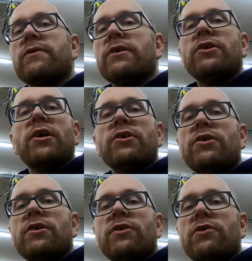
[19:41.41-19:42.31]
or
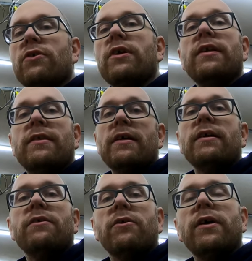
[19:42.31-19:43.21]
suggestions or
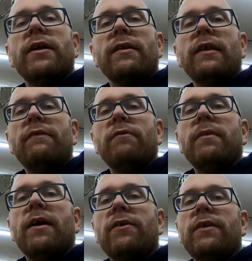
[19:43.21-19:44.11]
anything, go ahead and leave
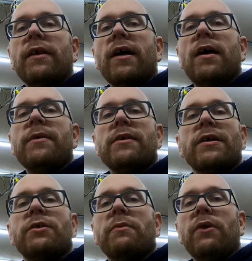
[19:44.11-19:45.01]
them down in the comments
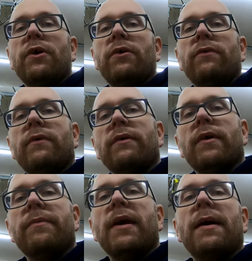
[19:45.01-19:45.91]
section below.
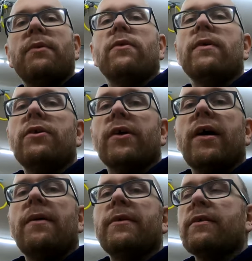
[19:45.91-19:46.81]
I'll be happy to read your
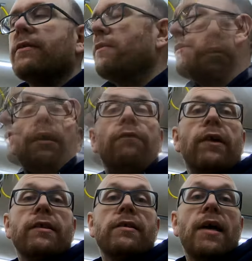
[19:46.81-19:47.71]
comments. And if you
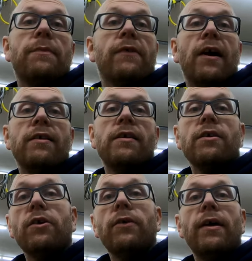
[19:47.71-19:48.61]
like this type of
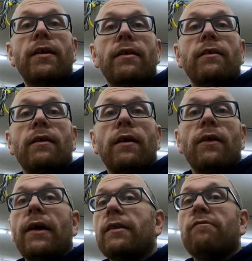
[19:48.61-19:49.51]
content, go ahead and
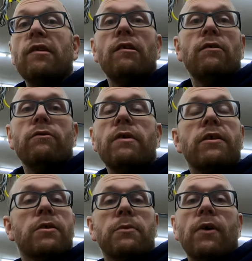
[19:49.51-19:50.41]
like the video
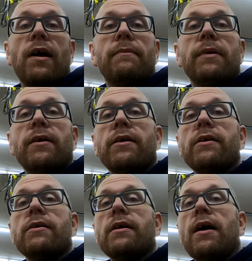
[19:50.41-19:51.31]
and subscribe,
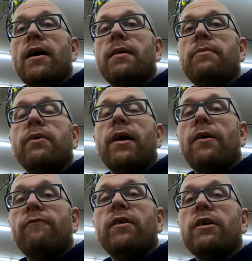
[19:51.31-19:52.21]
because I put
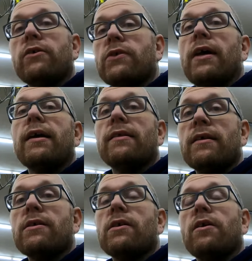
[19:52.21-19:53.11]
out videos like
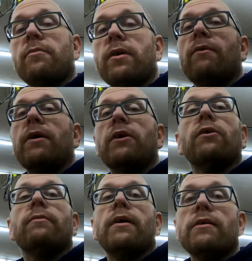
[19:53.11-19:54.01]
this on a pretty
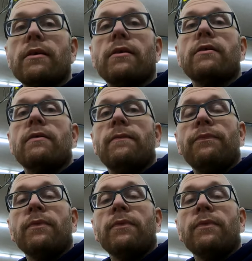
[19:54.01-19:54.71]
regular basis.